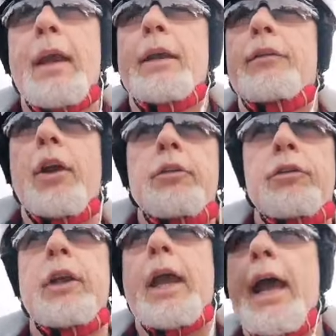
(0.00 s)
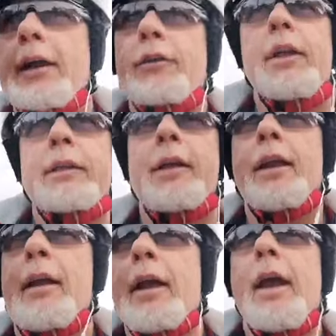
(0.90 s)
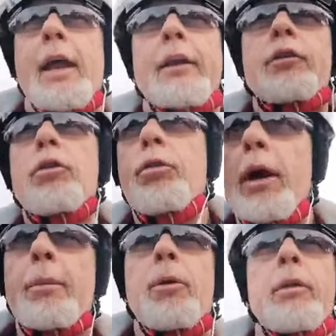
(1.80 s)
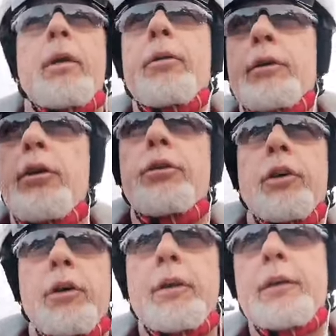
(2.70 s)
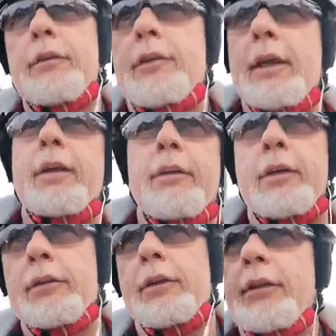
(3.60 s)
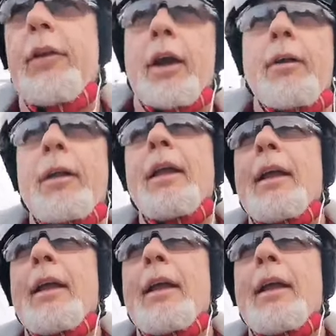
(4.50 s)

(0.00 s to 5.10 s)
And so she actually did an incredible U-turn. This is years and years and years ago.